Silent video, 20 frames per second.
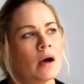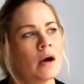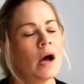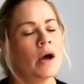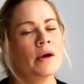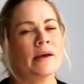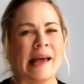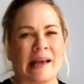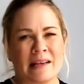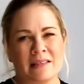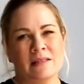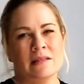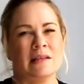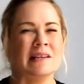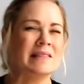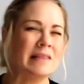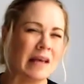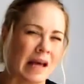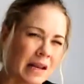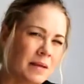okay, so
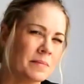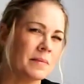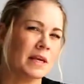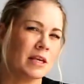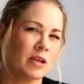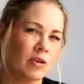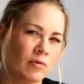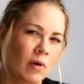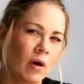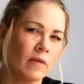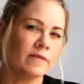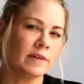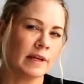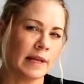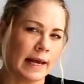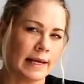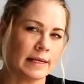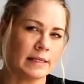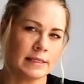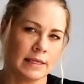you're telling me you're
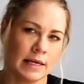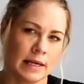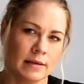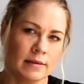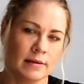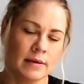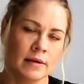ovulating,